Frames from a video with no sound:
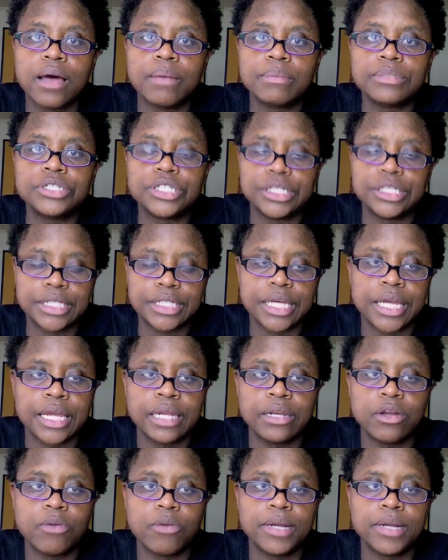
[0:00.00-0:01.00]
She
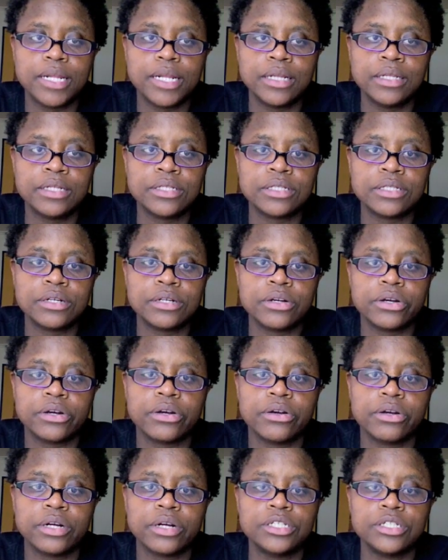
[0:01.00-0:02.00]
did. Nobody listened to
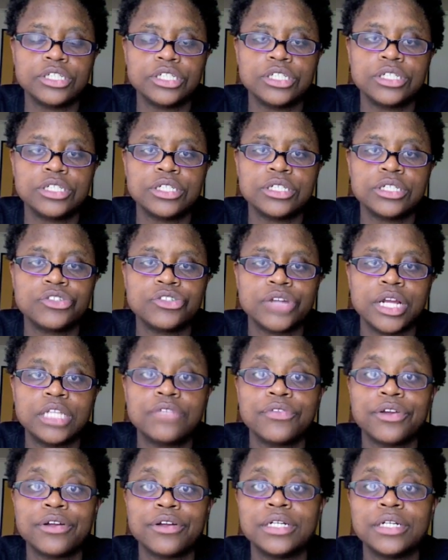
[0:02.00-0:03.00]
her, and she just
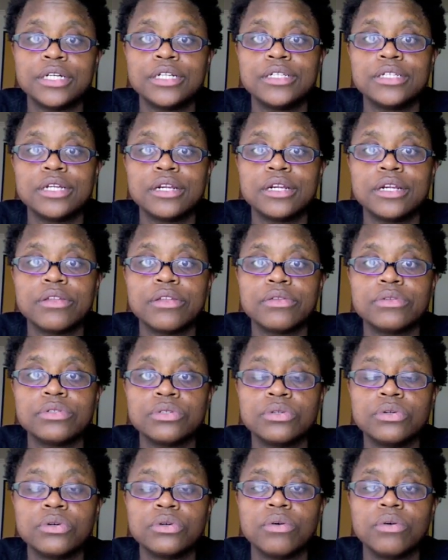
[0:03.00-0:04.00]
transferred her kids to another
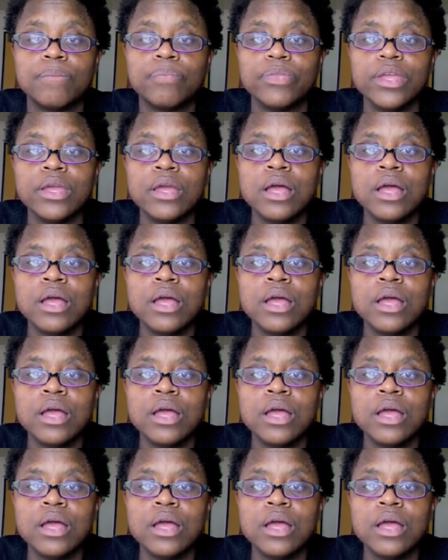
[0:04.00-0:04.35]
school.